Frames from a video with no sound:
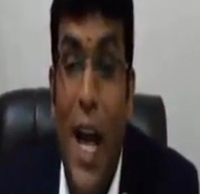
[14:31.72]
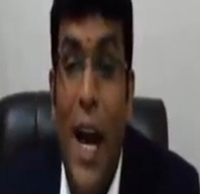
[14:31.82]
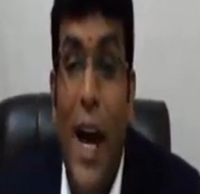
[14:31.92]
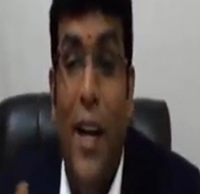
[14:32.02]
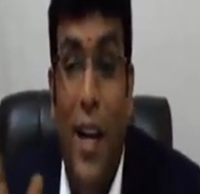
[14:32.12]

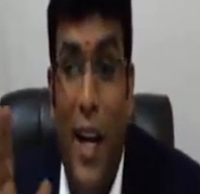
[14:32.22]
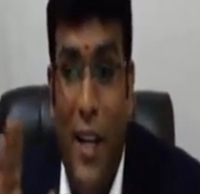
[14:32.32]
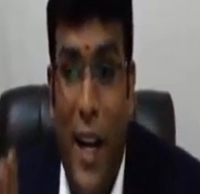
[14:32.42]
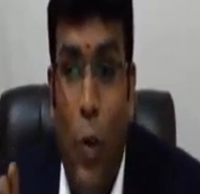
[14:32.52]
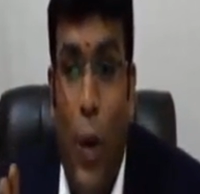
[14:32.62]

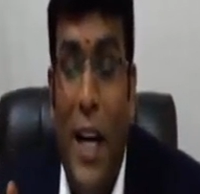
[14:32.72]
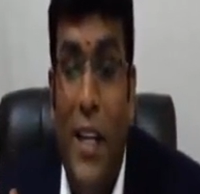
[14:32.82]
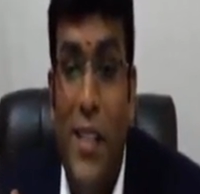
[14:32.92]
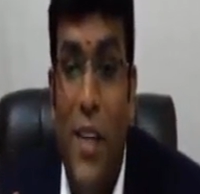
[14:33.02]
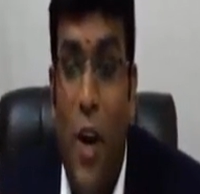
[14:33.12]
related to
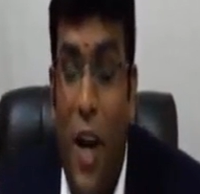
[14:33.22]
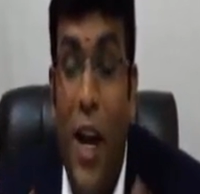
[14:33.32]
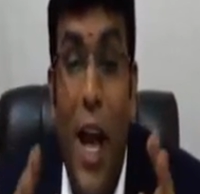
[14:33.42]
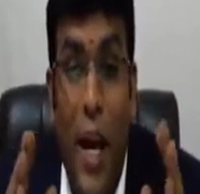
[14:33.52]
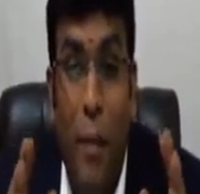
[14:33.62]
ITC
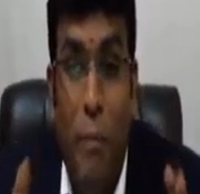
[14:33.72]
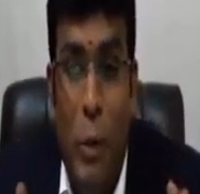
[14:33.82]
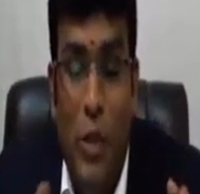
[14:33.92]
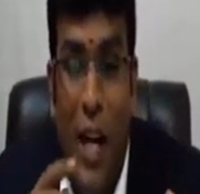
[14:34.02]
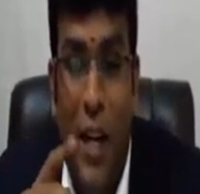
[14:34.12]
on
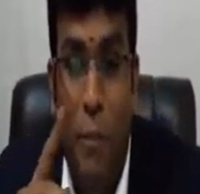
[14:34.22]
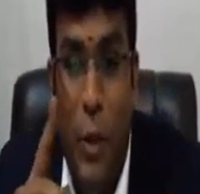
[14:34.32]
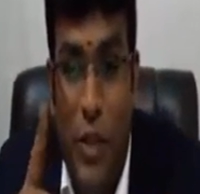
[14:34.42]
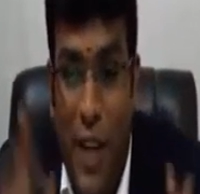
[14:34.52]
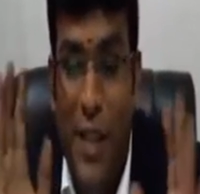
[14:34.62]
inputs and input
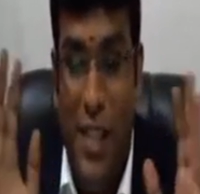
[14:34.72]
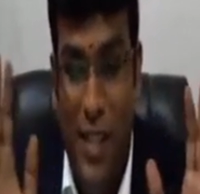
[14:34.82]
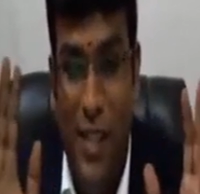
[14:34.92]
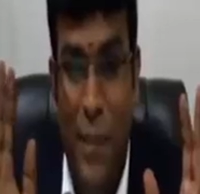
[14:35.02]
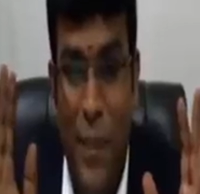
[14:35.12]

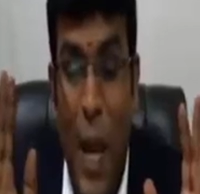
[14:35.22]
services.